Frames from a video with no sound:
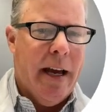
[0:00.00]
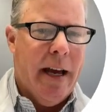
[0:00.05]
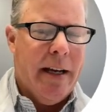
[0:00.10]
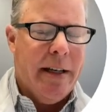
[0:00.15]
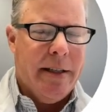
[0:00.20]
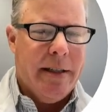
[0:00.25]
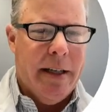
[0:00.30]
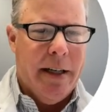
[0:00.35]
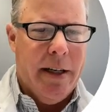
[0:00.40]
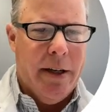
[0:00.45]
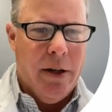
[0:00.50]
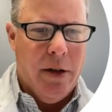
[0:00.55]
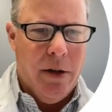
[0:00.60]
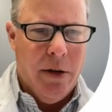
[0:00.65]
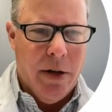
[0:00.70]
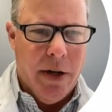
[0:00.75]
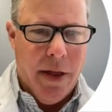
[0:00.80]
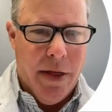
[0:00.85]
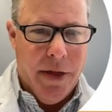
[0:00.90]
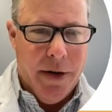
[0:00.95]
As
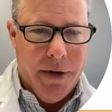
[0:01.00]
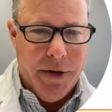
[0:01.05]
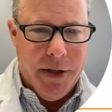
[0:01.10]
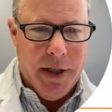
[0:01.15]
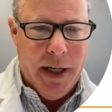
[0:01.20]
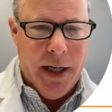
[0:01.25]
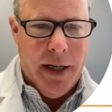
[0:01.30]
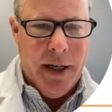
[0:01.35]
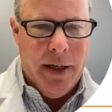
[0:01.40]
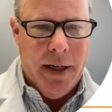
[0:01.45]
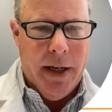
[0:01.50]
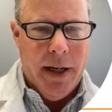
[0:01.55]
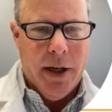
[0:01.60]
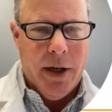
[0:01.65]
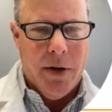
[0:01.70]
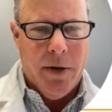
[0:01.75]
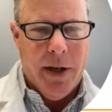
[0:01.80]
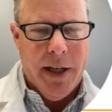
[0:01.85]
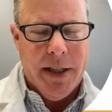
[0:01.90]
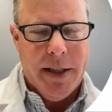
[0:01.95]
interleukin 13
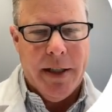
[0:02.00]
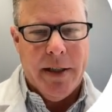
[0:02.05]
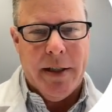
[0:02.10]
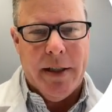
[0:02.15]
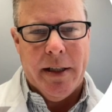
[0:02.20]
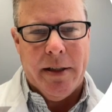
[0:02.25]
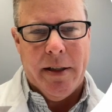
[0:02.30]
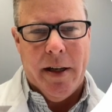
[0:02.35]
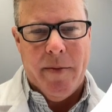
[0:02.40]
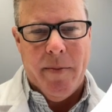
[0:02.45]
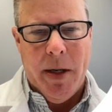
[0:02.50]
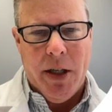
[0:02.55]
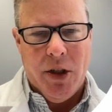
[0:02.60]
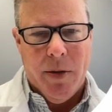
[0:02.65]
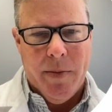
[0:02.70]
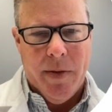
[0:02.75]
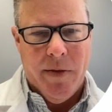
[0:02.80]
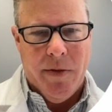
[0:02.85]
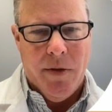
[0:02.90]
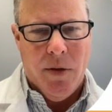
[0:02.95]
increases, as I
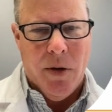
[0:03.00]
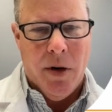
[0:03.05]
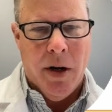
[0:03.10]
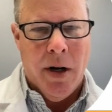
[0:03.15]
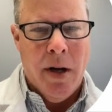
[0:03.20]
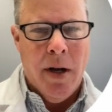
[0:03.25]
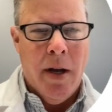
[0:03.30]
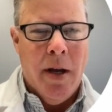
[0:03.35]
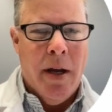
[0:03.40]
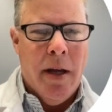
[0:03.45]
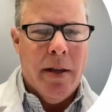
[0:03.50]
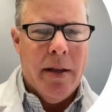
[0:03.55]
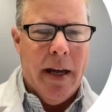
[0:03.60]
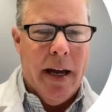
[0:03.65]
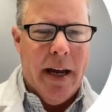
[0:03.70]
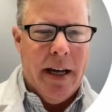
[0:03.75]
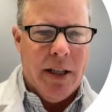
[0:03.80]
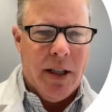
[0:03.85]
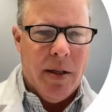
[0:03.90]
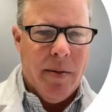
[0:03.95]
mentioned before,
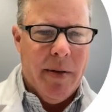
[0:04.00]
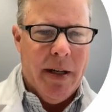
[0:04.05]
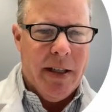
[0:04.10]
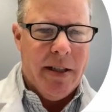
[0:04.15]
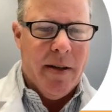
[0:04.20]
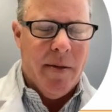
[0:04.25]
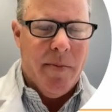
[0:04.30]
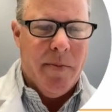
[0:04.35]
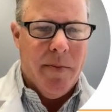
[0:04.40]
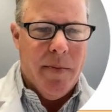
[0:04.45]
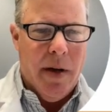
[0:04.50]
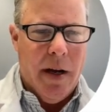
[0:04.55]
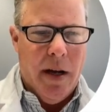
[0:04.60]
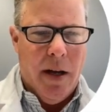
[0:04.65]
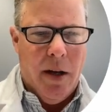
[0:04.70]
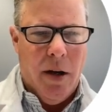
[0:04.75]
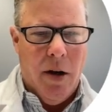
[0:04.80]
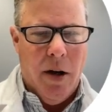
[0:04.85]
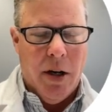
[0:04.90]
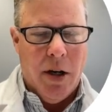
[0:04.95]
the estimates of
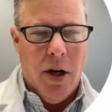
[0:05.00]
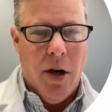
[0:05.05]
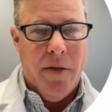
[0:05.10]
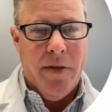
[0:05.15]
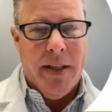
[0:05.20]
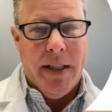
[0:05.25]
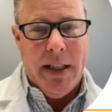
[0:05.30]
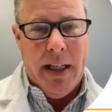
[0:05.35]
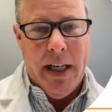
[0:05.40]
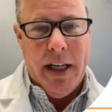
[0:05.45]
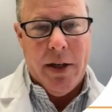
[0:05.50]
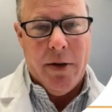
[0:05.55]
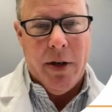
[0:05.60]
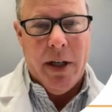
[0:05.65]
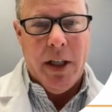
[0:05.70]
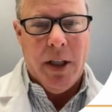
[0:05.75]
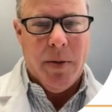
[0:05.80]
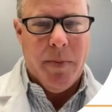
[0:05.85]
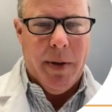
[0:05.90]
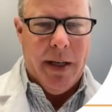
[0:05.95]
long COVID
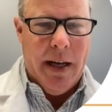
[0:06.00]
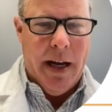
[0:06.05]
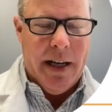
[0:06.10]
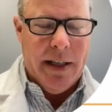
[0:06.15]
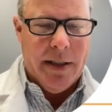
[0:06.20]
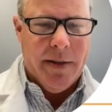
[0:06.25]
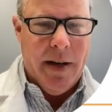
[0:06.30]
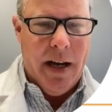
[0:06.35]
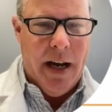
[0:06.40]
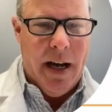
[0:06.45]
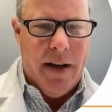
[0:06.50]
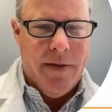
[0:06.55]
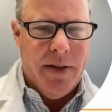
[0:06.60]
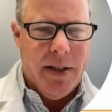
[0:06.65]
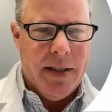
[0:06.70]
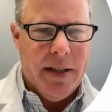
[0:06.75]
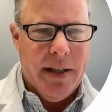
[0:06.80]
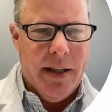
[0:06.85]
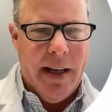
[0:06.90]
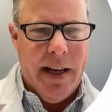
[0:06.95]
decrease, but
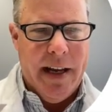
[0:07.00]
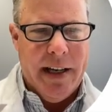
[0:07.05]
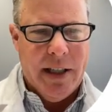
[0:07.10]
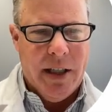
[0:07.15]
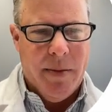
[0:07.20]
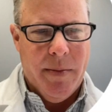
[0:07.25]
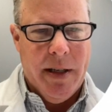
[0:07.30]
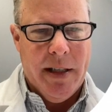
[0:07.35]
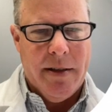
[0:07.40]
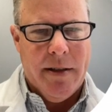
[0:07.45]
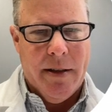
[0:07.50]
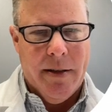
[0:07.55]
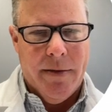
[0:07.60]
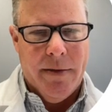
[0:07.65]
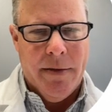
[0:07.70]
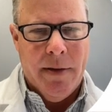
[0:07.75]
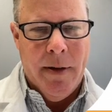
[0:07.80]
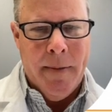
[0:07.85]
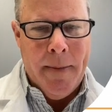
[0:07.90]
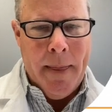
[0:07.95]
obviously the estimates of